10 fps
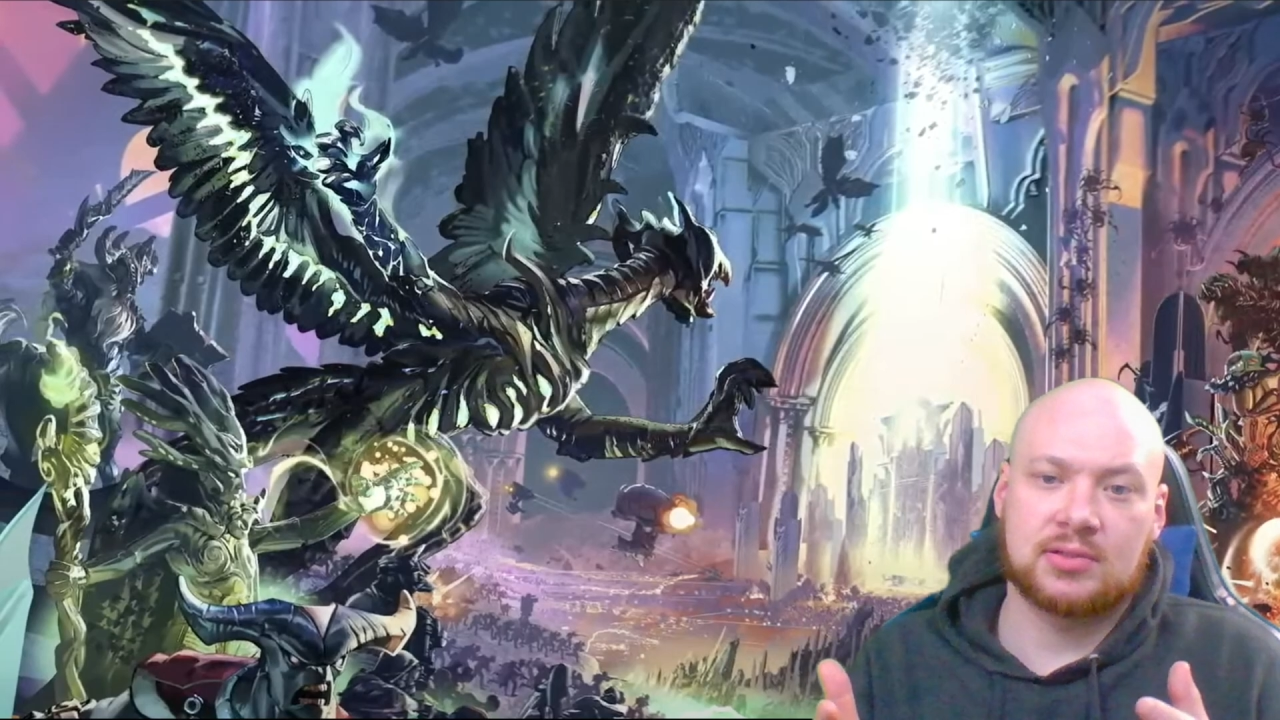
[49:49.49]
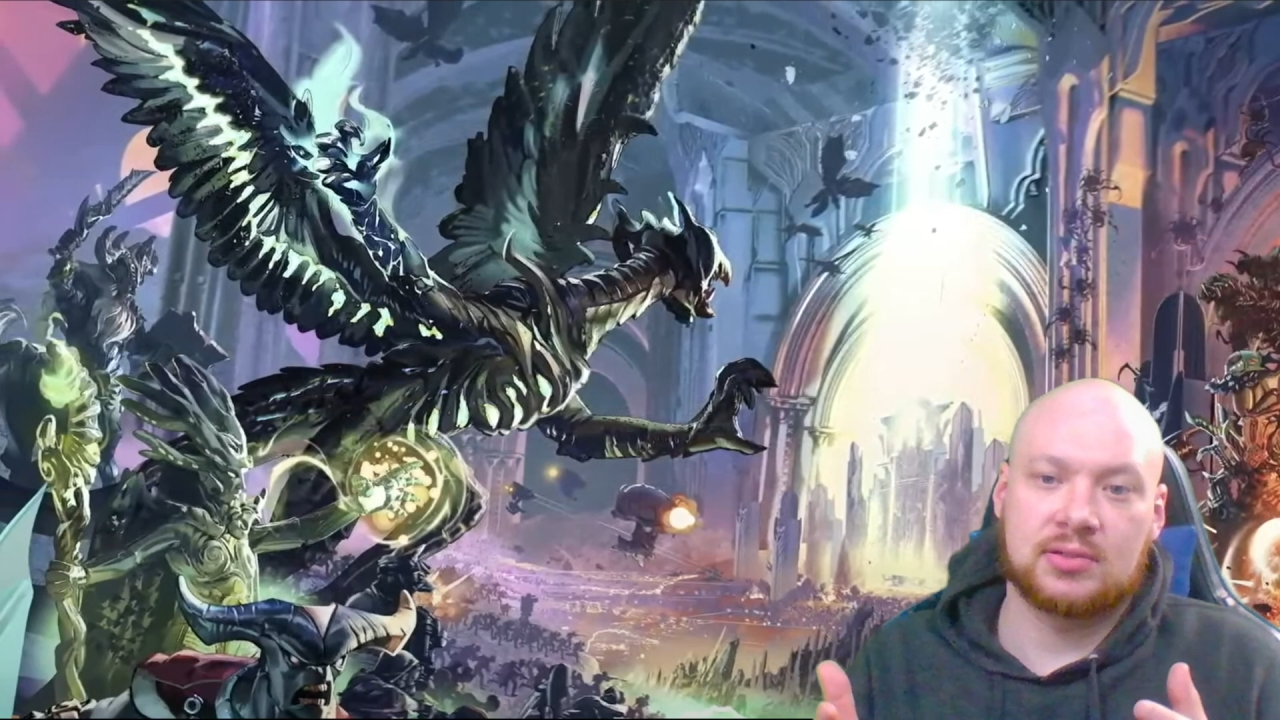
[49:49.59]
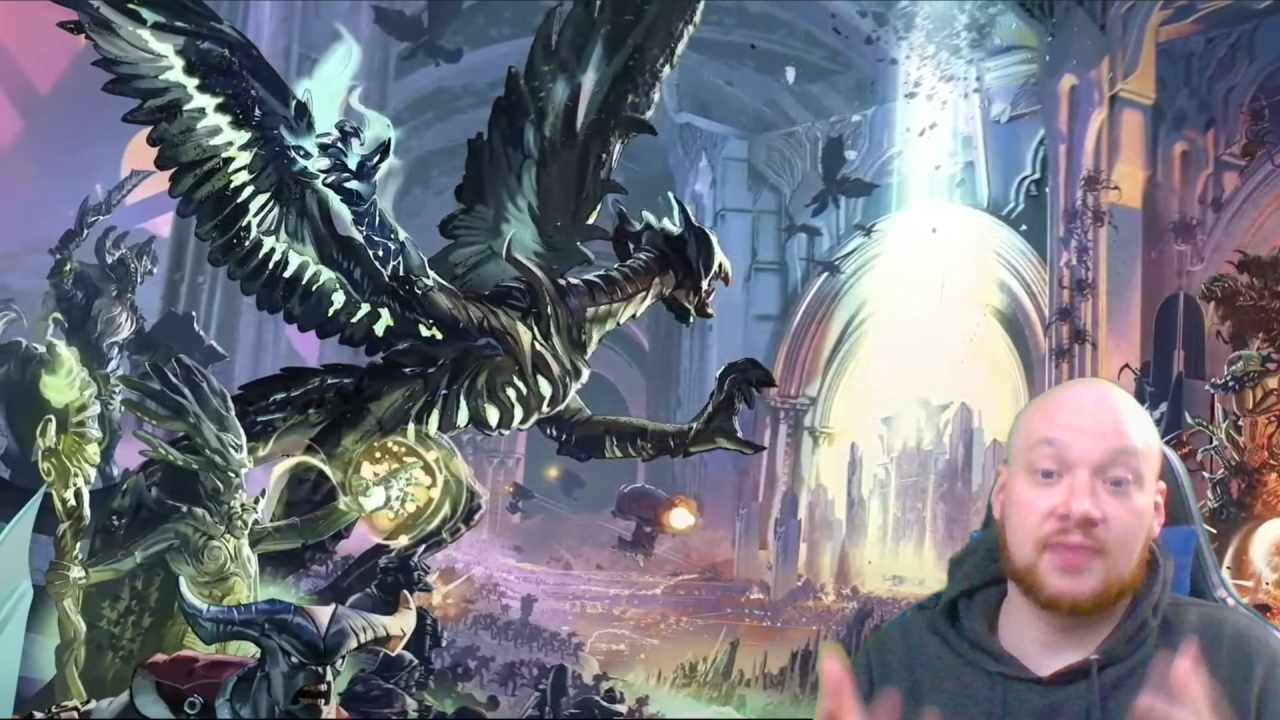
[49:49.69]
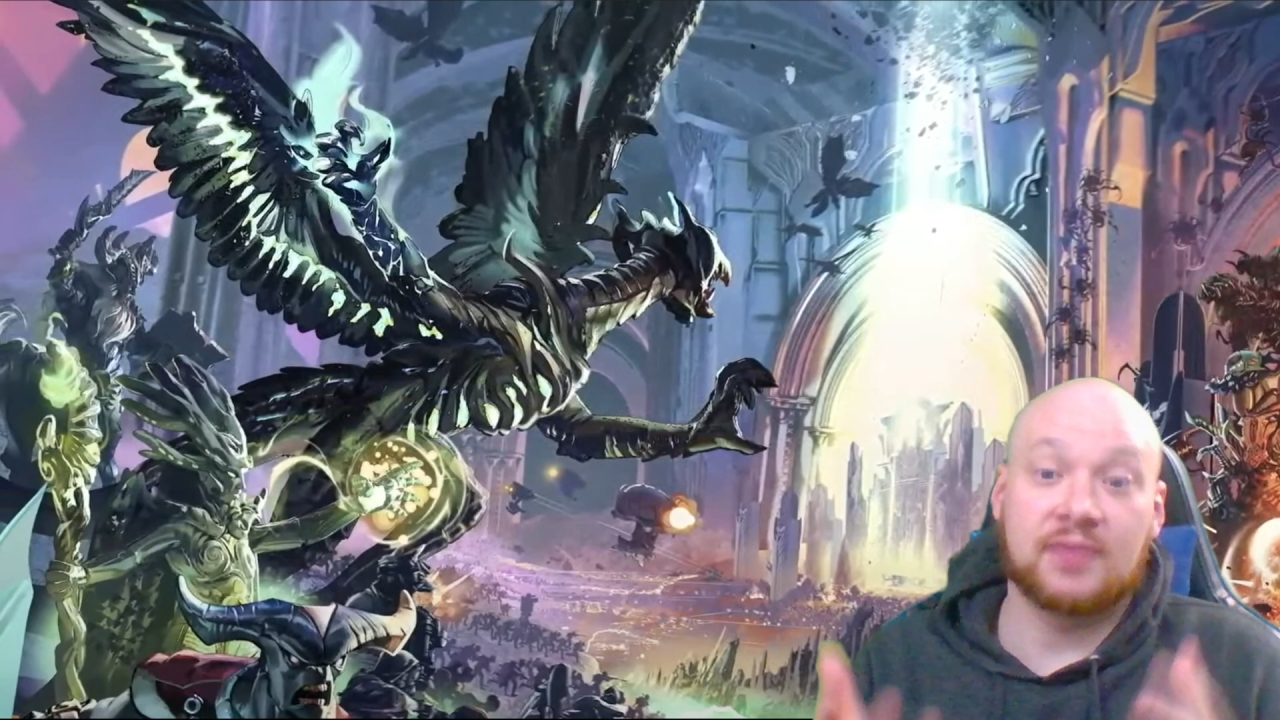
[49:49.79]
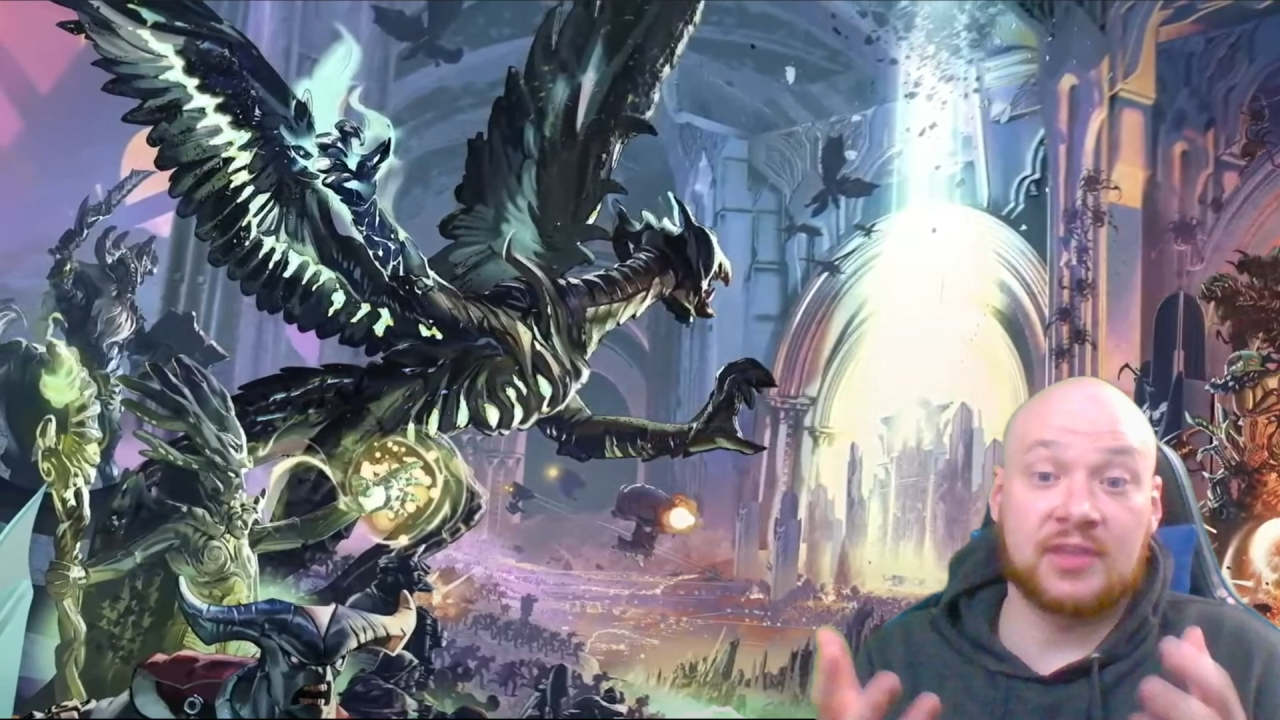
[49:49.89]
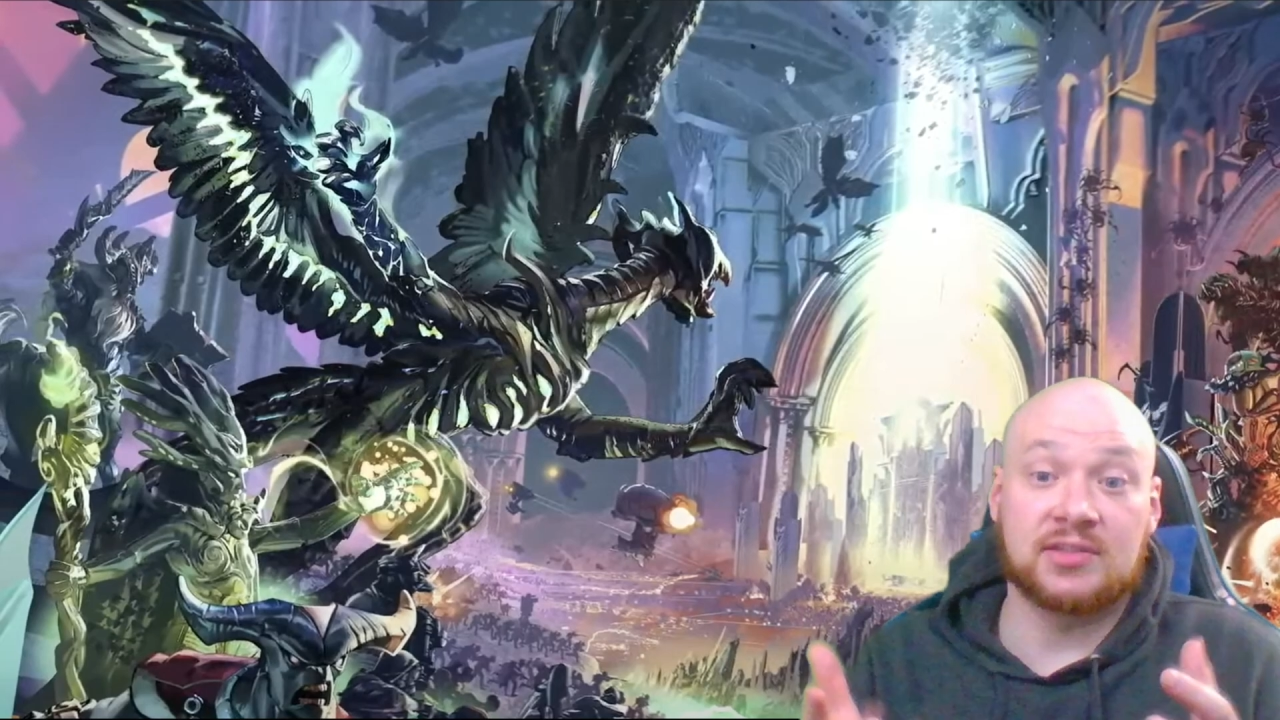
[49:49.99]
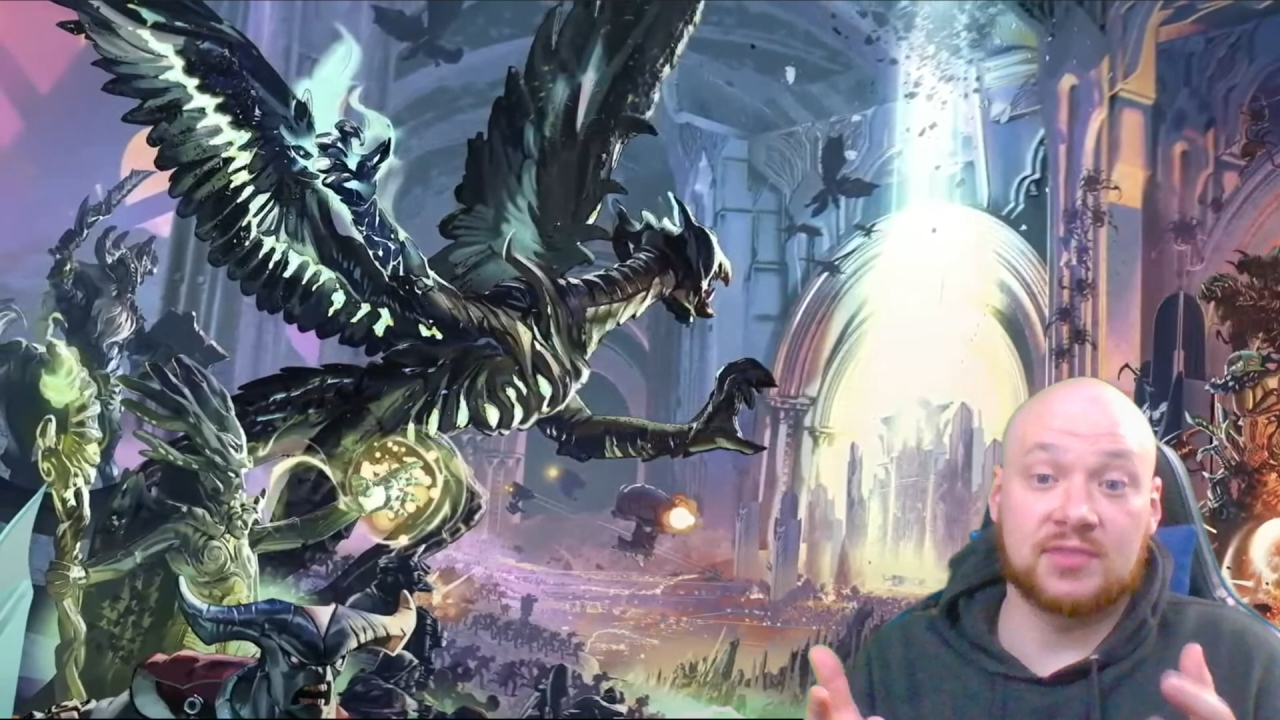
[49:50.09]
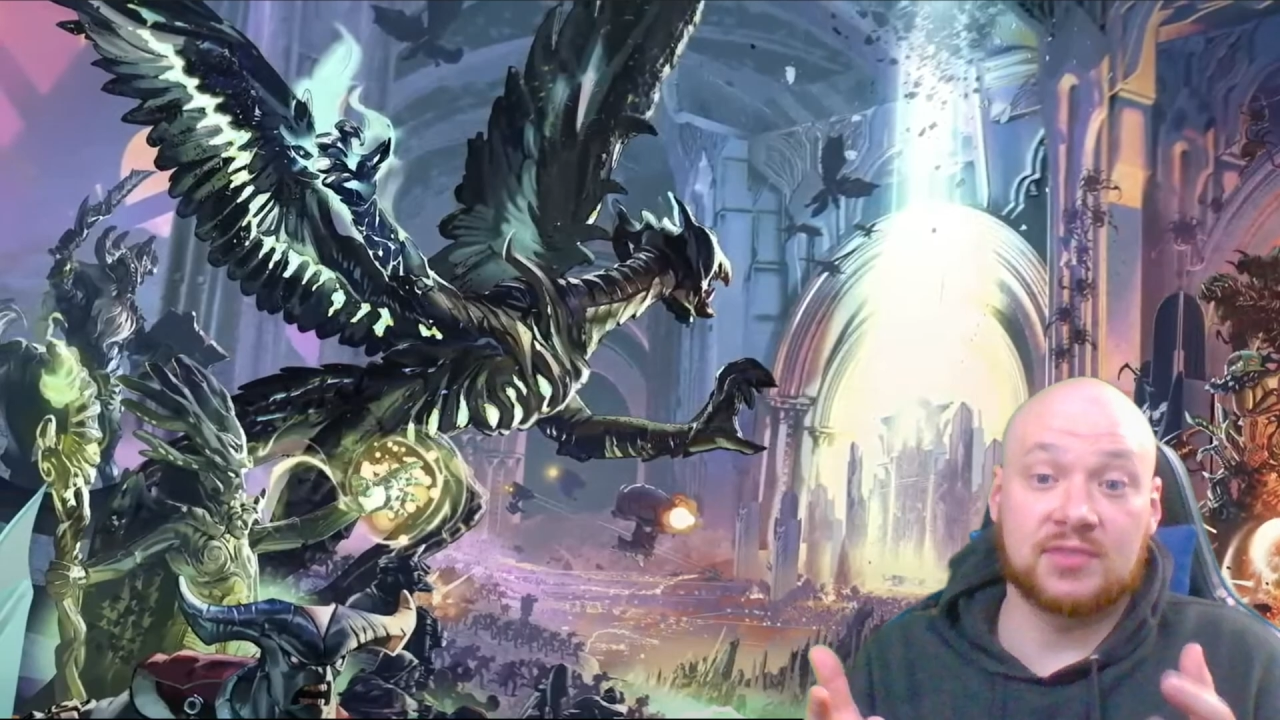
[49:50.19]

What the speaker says: effectively?